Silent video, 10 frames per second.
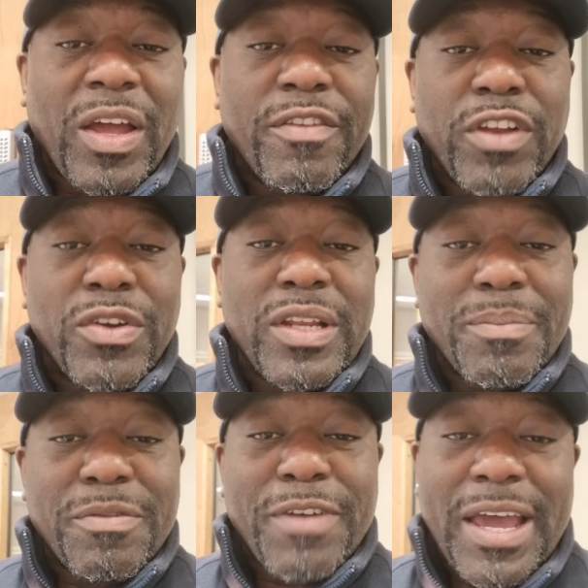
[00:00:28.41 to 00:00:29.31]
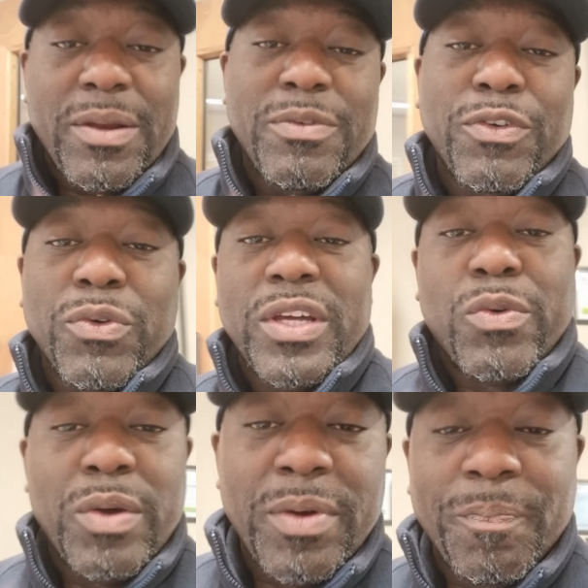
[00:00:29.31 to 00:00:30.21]
I've loaded up the van with all the
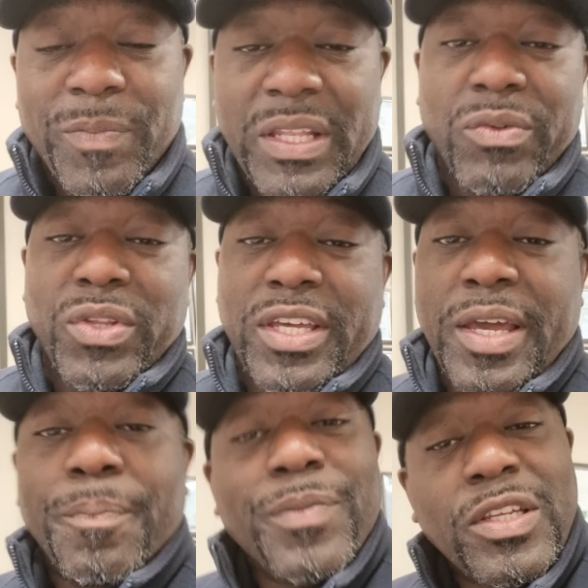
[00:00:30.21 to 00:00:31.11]
equipment and all the kit.